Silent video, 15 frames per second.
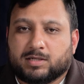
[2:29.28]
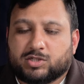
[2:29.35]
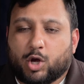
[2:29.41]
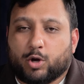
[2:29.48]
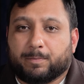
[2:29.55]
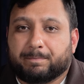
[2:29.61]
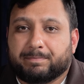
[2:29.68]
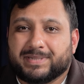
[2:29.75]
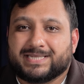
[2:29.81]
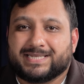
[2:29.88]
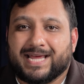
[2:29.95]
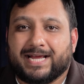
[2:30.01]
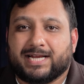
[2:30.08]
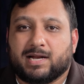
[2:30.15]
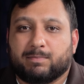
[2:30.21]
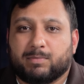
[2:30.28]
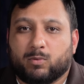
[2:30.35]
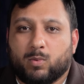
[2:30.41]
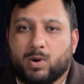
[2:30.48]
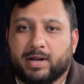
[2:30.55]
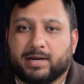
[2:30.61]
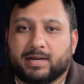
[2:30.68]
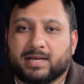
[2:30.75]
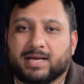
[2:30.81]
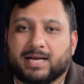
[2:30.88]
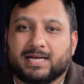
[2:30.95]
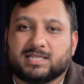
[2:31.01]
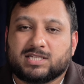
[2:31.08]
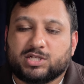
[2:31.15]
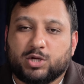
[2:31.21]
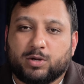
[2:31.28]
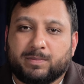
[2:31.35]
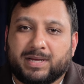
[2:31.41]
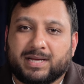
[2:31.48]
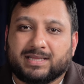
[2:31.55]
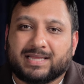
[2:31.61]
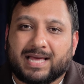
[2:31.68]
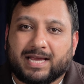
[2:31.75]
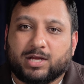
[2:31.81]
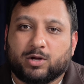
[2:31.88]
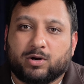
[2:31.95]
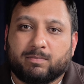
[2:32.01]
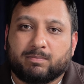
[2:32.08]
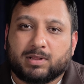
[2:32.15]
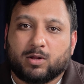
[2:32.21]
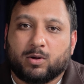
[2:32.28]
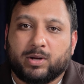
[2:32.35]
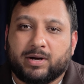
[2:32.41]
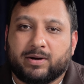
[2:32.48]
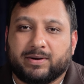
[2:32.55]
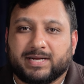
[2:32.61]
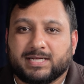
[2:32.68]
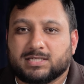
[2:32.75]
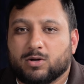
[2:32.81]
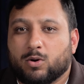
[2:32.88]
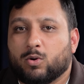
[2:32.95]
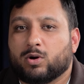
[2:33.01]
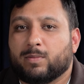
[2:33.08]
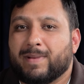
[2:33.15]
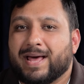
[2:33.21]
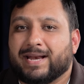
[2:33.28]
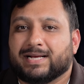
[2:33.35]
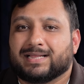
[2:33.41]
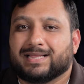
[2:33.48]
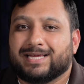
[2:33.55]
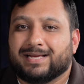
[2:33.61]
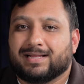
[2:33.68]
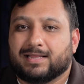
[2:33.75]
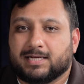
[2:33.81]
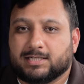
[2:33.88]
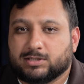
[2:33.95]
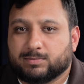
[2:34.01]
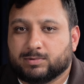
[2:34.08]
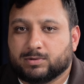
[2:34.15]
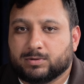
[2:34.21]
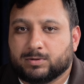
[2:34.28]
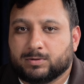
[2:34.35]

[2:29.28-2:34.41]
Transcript: So, mistake number one, assuming that your employer is automatically eligible.